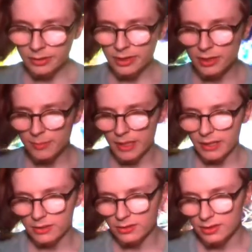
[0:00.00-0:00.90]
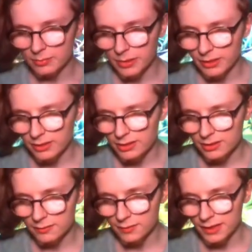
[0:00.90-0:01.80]
He smiles, then buries
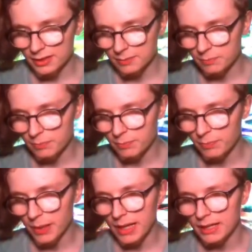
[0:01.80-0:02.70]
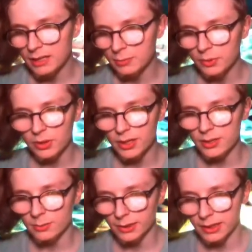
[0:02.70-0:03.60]
his face back in the book
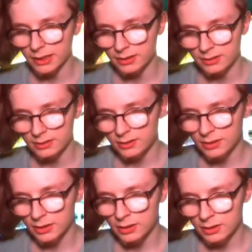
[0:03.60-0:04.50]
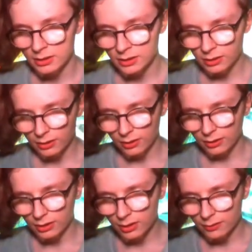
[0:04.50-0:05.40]
he's reading. On
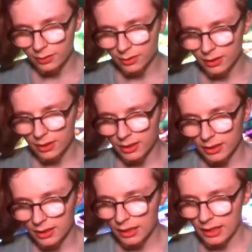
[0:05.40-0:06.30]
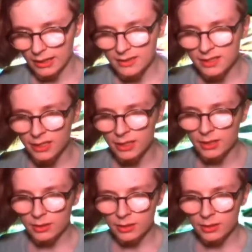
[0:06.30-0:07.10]
the cover, I see